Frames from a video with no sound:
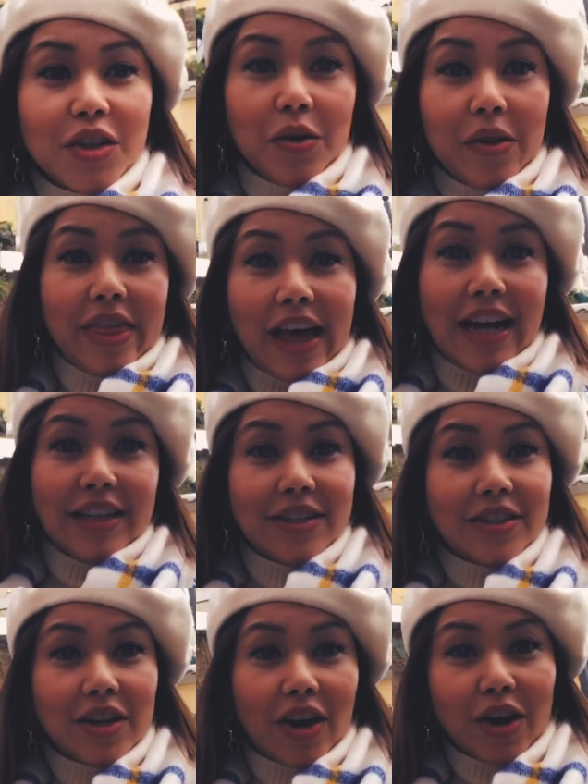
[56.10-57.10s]
So
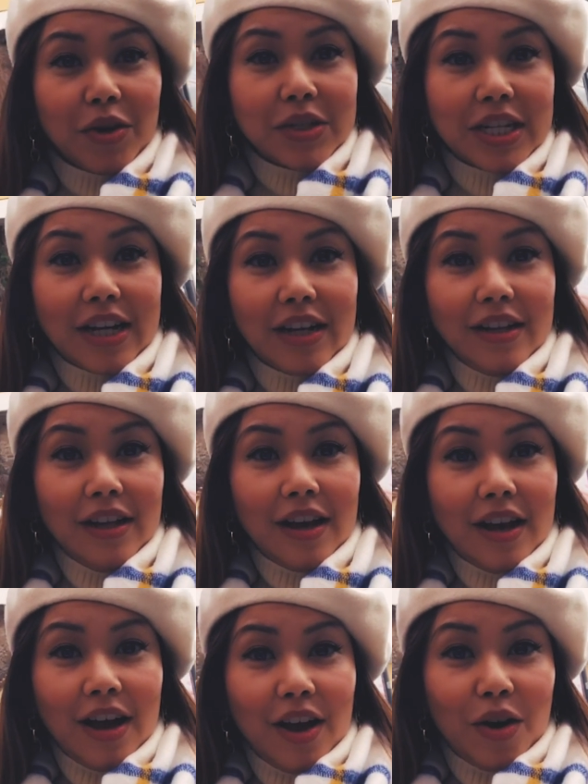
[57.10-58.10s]
that's our hotel.
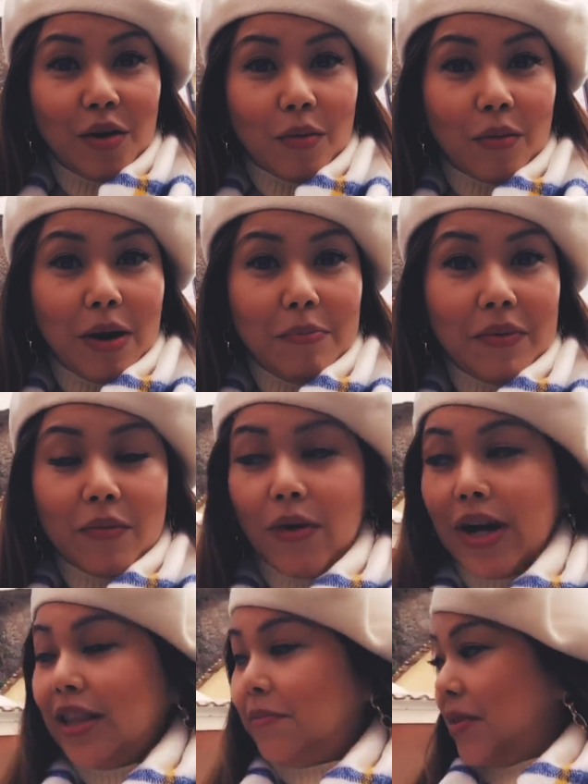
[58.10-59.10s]
We're up
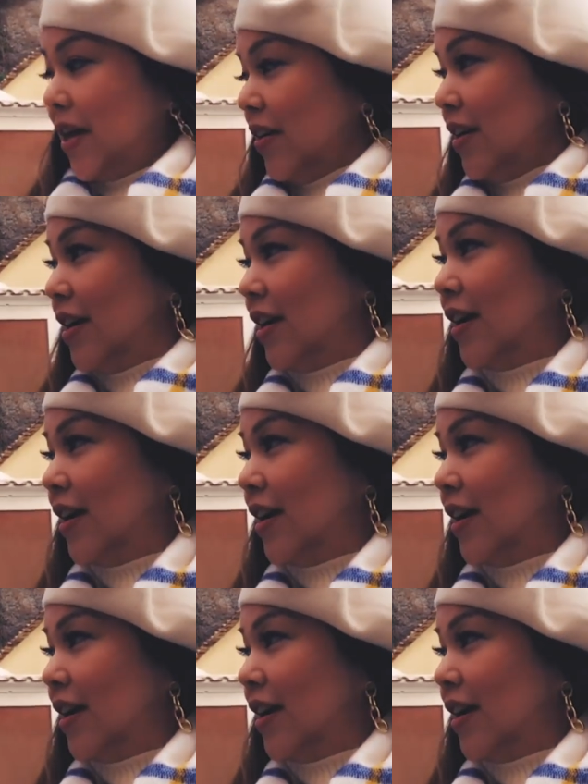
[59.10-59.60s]
right up there.